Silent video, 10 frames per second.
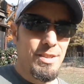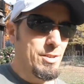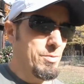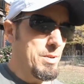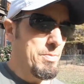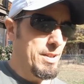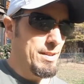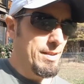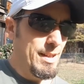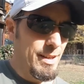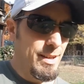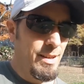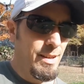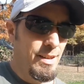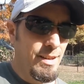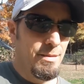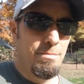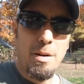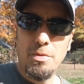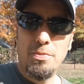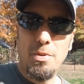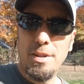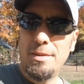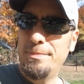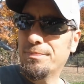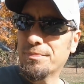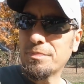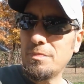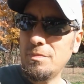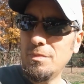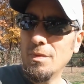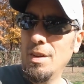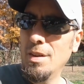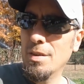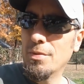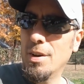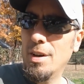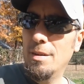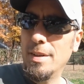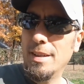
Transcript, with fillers: since we put in the bubble foil from